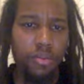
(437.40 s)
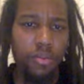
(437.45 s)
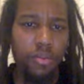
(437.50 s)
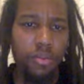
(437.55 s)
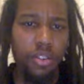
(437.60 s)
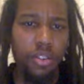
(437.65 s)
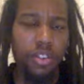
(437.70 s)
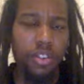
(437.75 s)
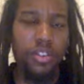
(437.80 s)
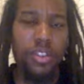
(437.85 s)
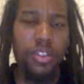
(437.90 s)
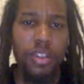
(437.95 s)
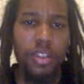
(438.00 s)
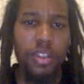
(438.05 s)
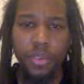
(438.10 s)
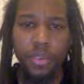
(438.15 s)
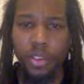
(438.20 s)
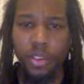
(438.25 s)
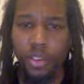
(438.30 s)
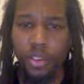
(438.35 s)
they're
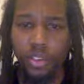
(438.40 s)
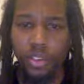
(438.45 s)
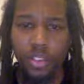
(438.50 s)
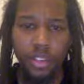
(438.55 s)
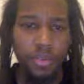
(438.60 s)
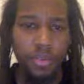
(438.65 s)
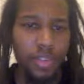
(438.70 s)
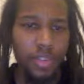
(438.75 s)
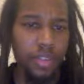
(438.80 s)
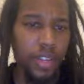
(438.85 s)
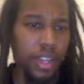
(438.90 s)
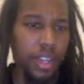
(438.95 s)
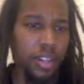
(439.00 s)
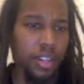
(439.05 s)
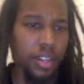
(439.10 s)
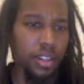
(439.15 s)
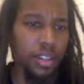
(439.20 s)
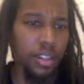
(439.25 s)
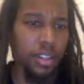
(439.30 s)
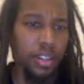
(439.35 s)
similar in terms of like
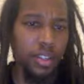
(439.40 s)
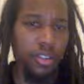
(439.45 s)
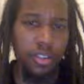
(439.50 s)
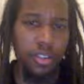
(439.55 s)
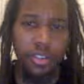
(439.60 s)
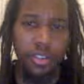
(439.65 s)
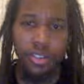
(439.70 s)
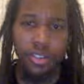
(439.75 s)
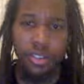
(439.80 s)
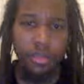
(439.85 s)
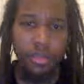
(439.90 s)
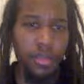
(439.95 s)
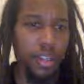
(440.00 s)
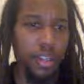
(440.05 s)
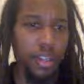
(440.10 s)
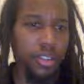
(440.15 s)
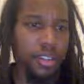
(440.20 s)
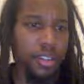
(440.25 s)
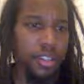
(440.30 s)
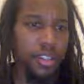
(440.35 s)
their
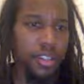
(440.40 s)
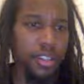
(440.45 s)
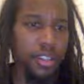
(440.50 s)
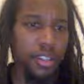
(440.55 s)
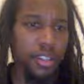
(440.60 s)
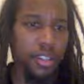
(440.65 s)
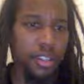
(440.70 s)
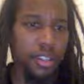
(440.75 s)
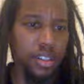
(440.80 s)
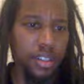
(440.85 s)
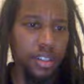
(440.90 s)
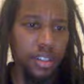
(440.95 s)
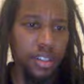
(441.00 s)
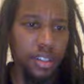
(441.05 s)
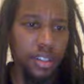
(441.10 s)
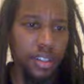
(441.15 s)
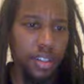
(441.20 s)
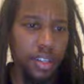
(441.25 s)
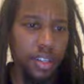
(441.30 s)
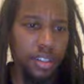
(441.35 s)
semantics. It's just the
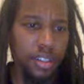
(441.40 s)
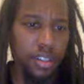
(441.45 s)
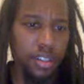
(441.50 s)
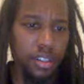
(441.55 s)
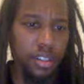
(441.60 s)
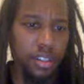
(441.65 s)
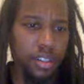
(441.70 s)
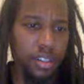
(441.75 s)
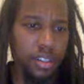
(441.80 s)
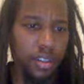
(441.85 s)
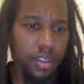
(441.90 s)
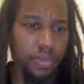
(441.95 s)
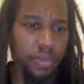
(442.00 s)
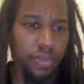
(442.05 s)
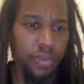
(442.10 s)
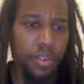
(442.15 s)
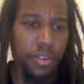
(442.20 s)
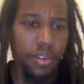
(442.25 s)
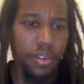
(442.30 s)
syntax is just different.